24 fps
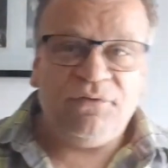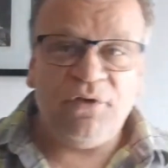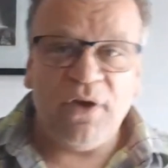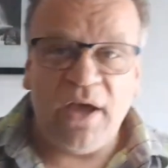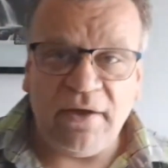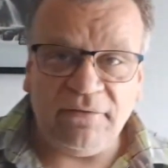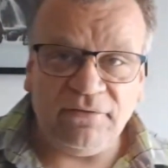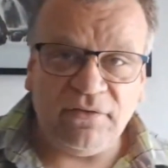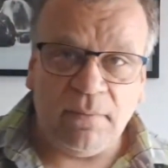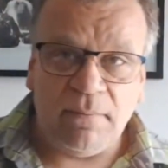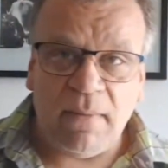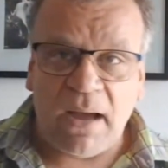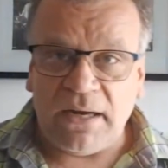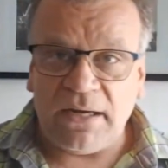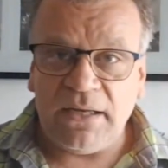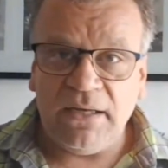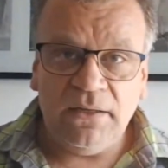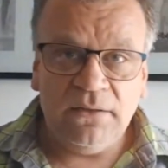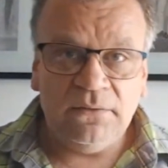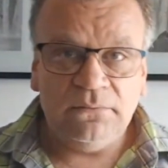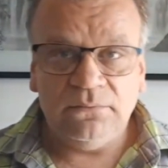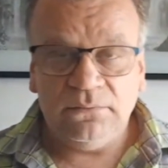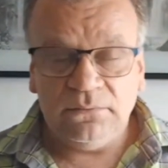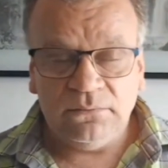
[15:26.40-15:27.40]
you have the
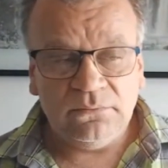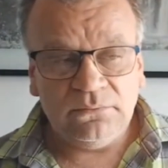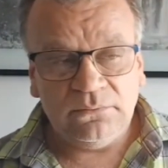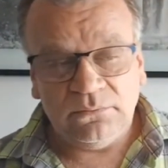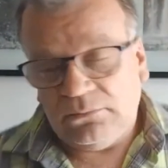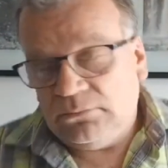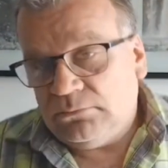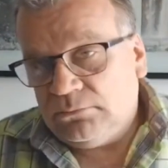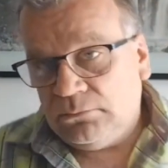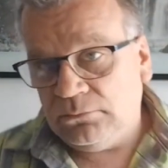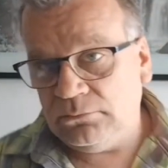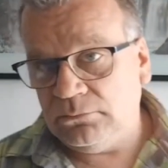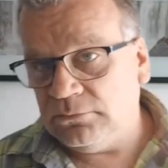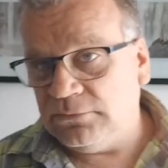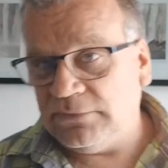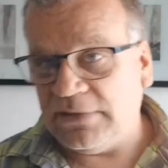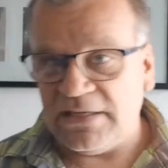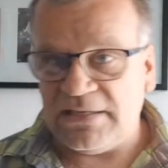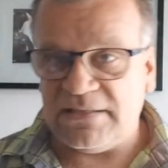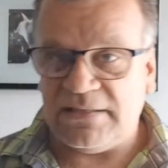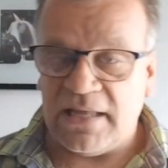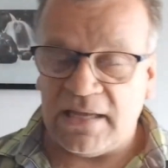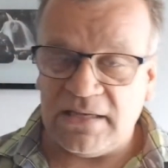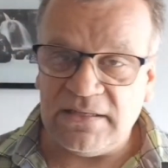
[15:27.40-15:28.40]
money,
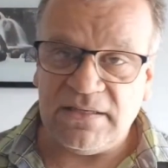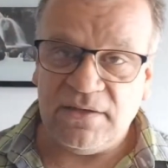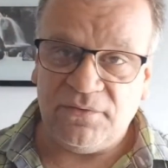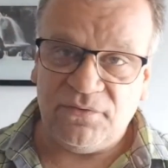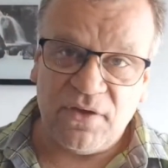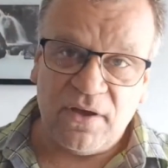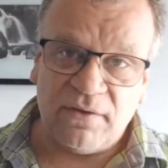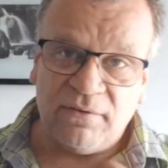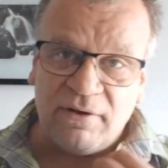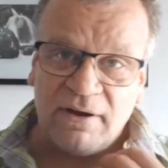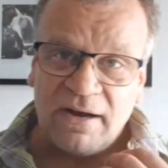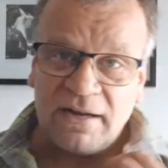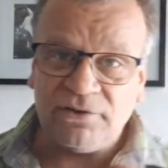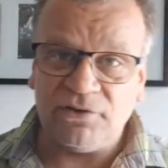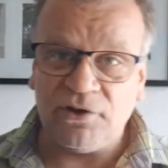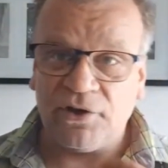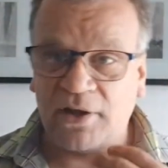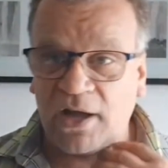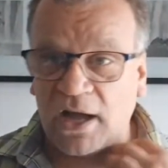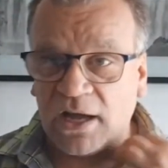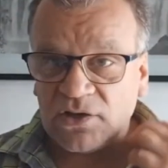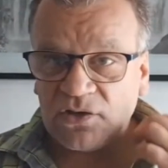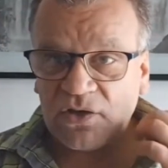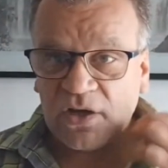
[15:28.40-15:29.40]
these days, if you have an electric
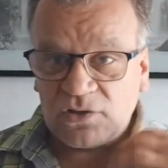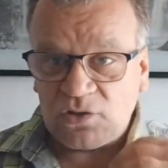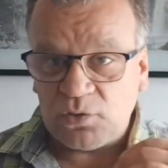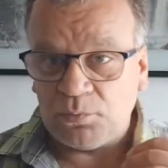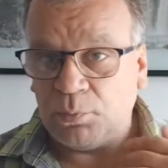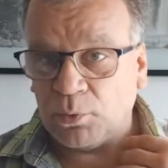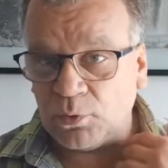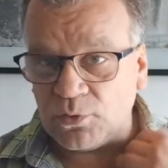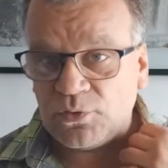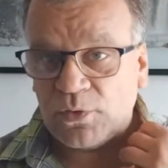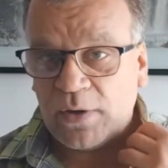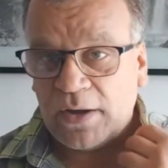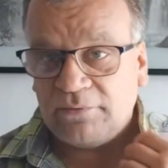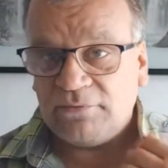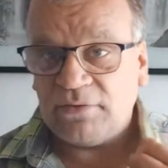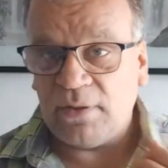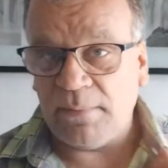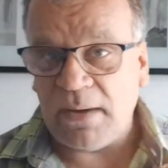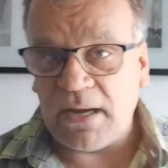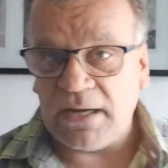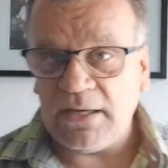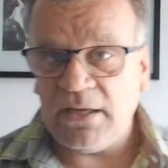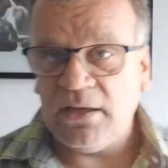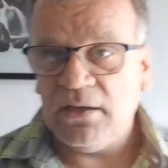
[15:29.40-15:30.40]
car, I suppose you have the
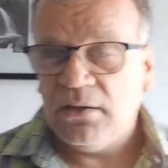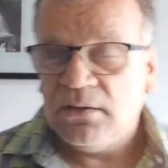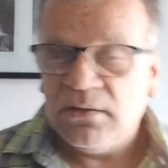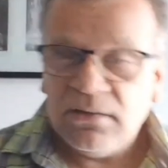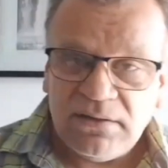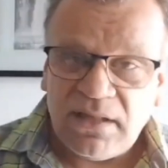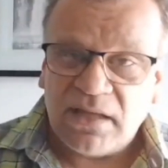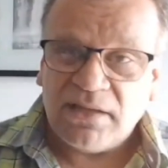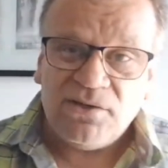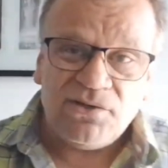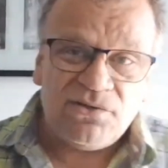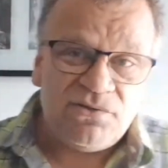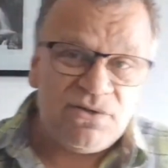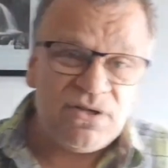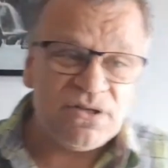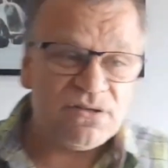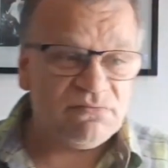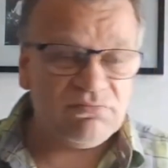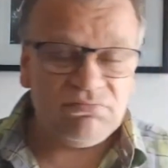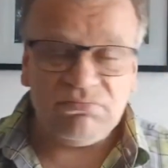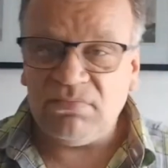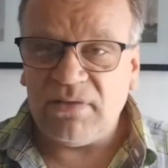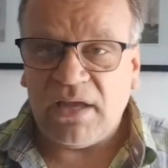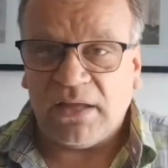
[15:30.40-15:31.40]
money, then
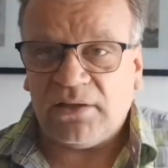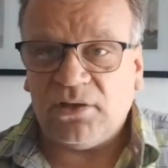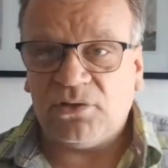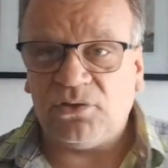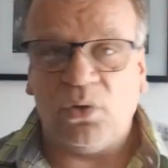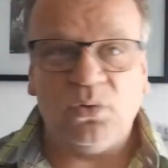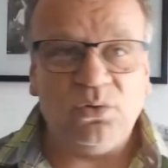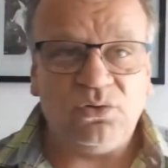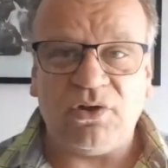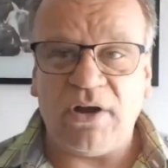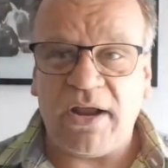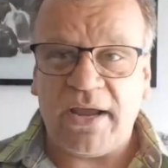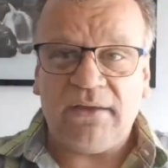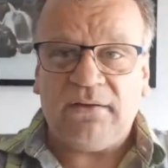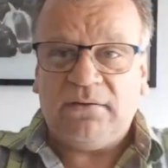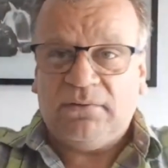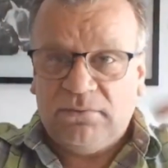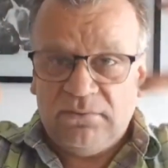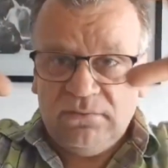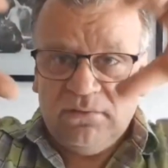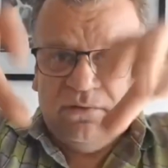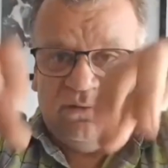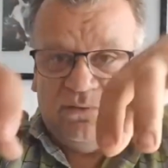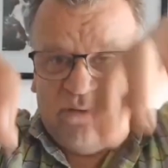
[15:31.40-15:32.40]
just get a tow truck,
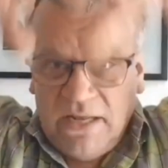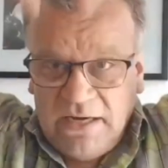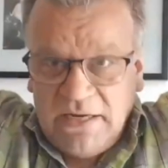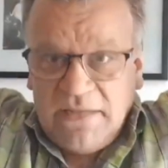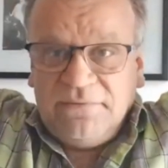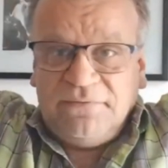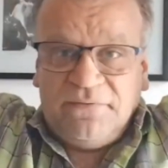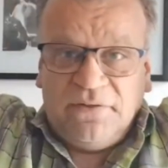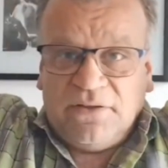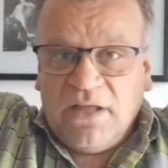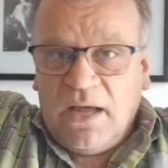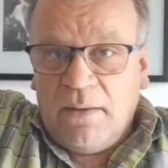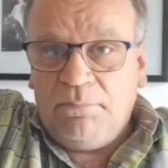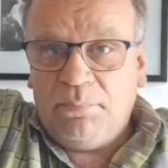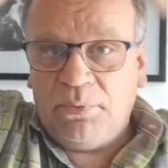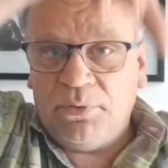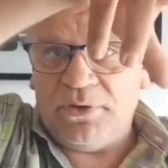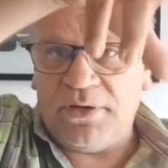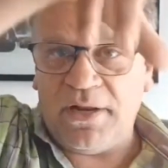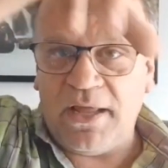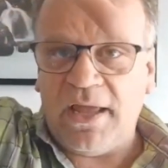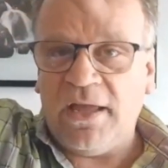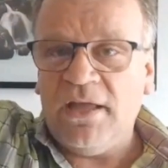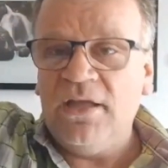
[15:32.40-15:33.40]
they lift it up, put it
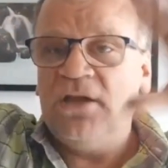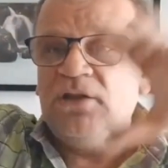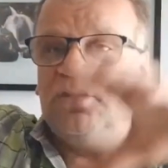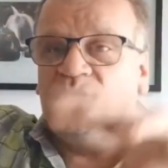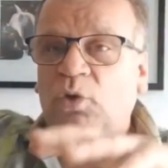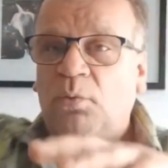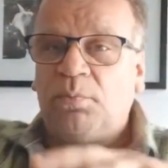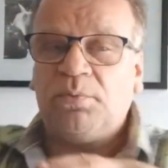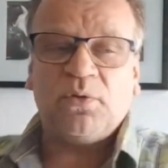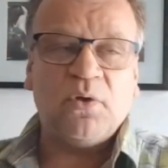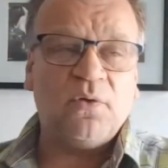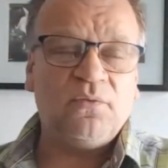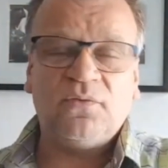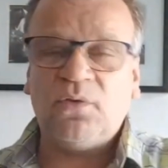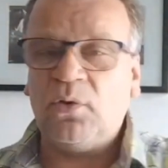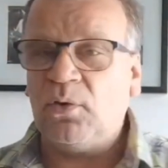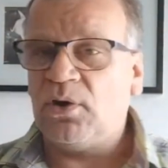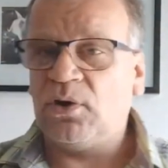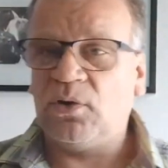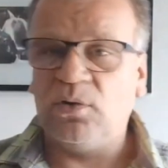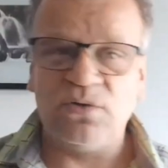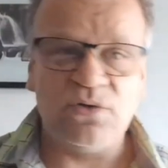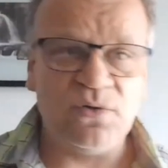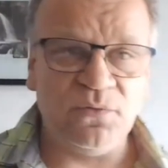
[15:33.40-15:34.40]
there, drop it off, gonna
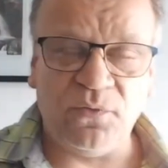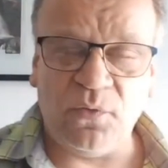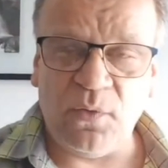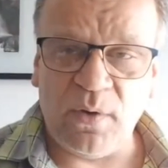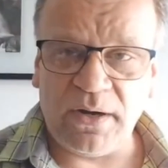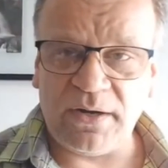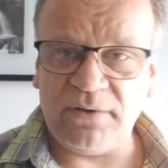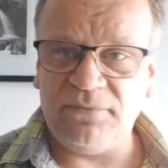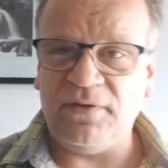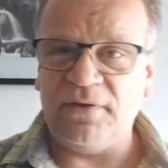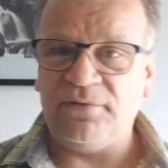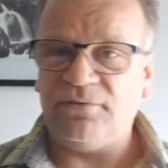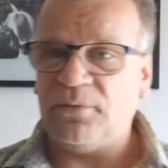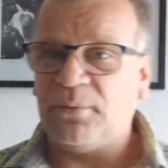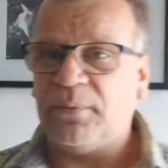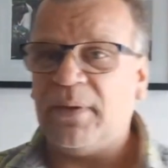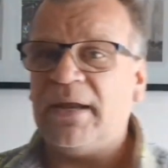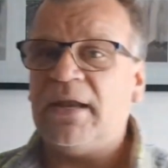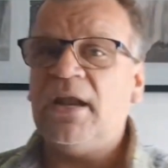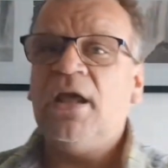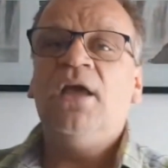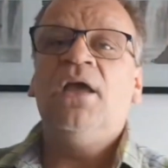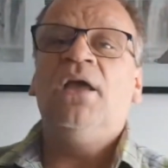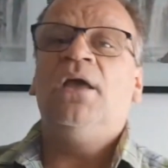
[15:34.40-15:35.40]
cost you 450 quid.